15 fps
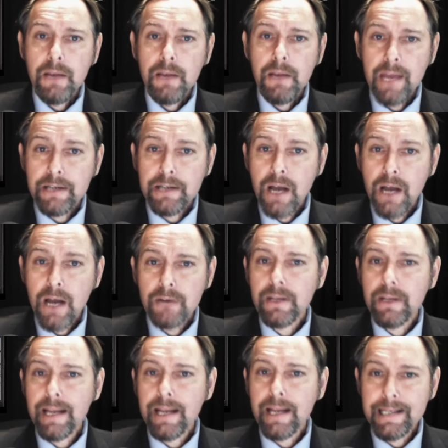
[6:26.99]
They know
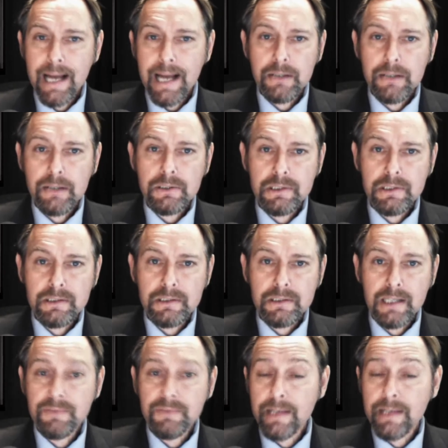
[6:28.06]
that they cannot
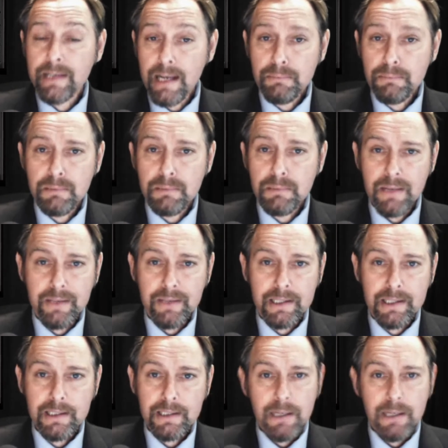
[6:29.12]
successfully implement
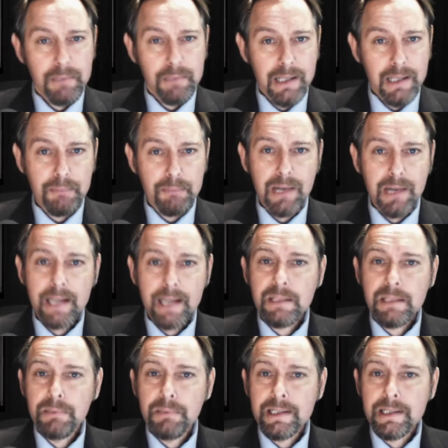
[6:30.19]
this, but they're
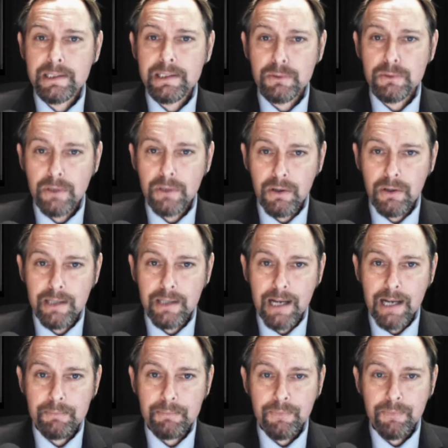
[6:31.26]
playing the political long
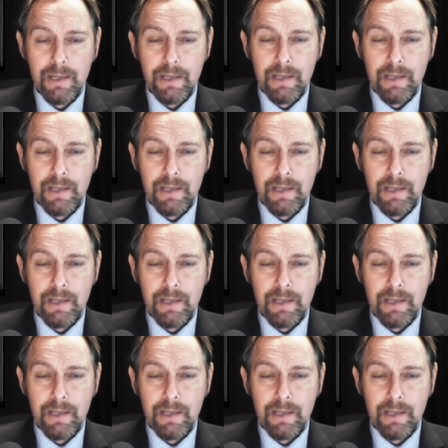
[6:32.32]
game.